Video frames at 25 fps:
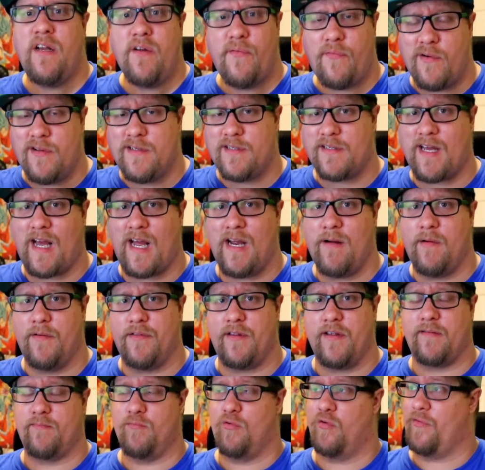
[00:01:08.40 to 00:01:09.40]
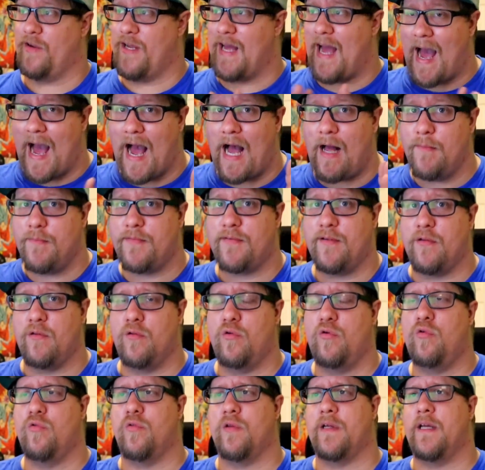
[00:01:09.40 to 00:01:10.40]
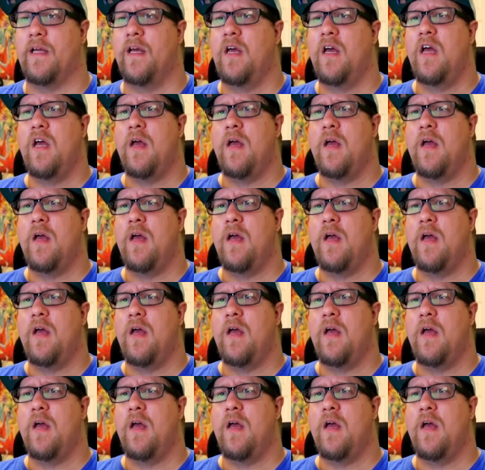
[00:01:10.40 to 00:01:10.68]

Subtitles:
a fun time with this movie, absolutely.